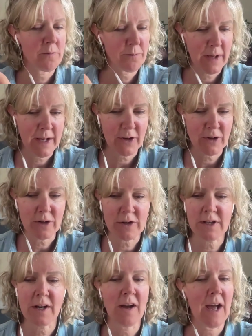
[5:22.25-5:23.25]
being a
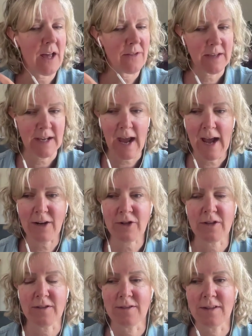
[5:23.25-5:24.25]
doctor and the
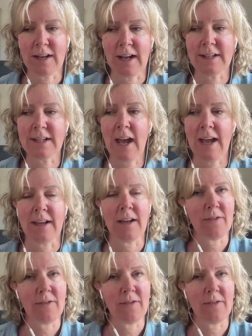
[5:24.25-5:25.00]
actions that I take.